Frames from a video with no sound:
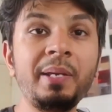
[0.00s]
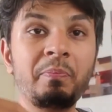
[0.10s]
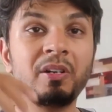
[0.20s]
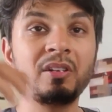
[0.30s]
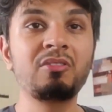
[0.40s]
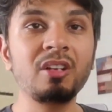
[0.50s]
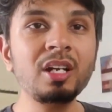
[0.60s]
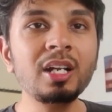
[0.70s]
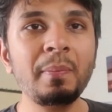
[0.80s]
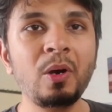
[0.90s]
berserk
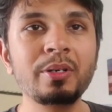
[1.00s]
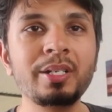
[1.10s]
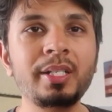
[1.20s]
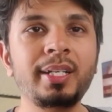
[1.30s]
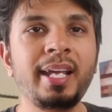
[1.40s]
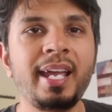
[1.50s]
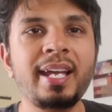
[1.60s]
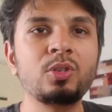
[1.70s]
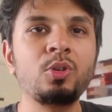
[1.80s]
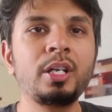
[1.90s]
about it that AI
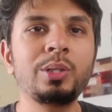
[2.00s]
is going